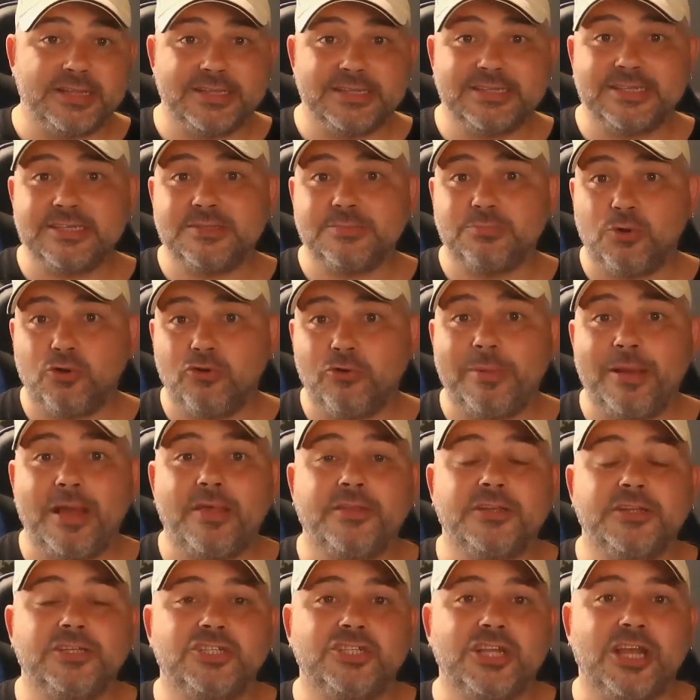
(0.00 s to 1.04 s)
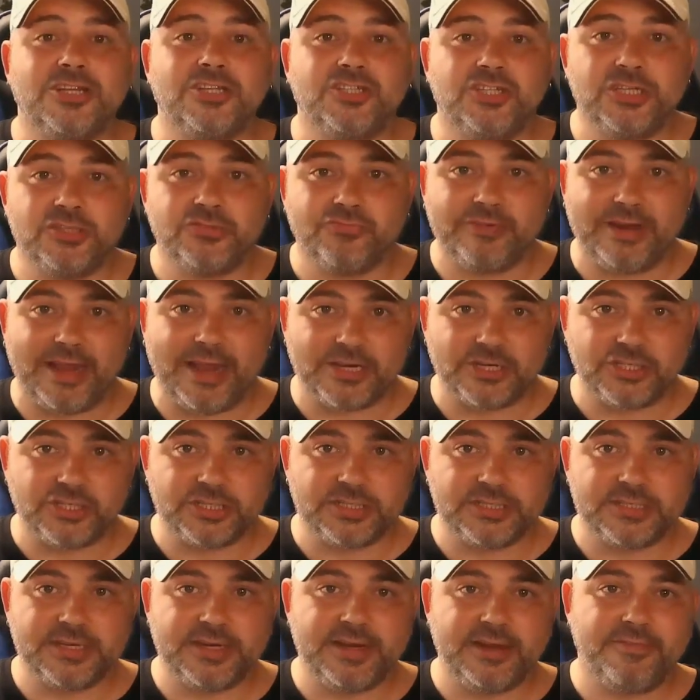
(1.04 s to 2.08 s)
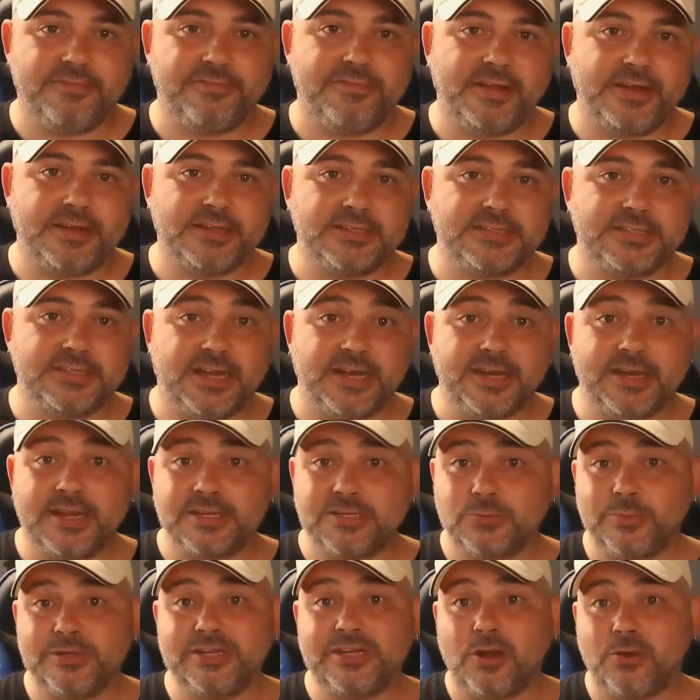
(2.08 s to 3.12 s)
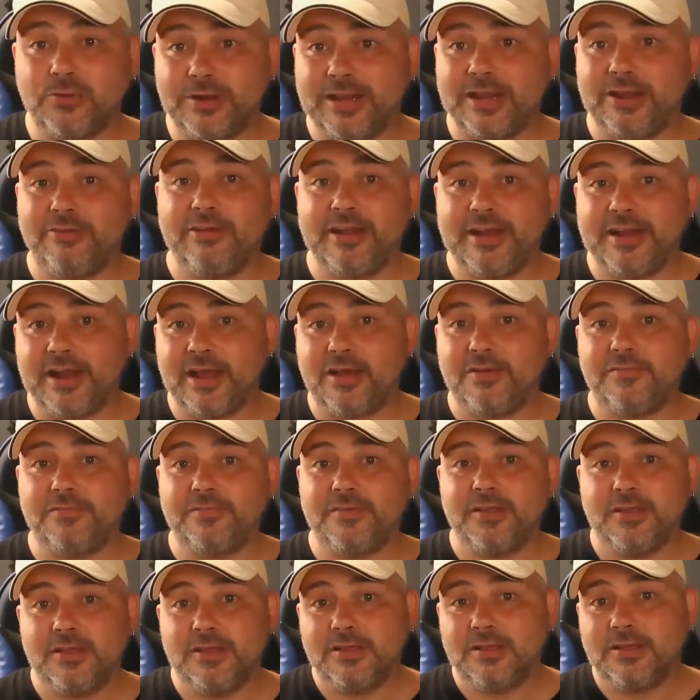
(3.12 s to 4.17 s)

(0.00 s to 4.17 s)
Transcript: this is more about the judge's reaction to the offence. And as we don't hear it enough,